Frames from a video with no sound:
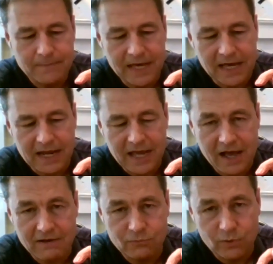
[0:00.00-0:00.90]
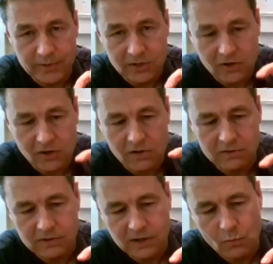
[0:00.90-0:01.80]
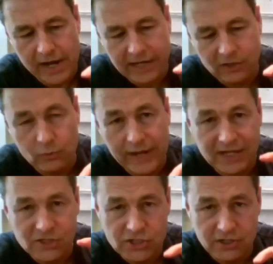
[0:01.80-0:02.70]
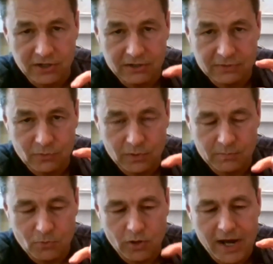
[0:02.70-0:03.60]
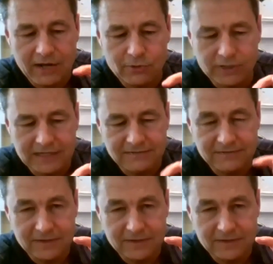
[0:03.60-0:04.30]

that have what we call a wider range here or more eye relief,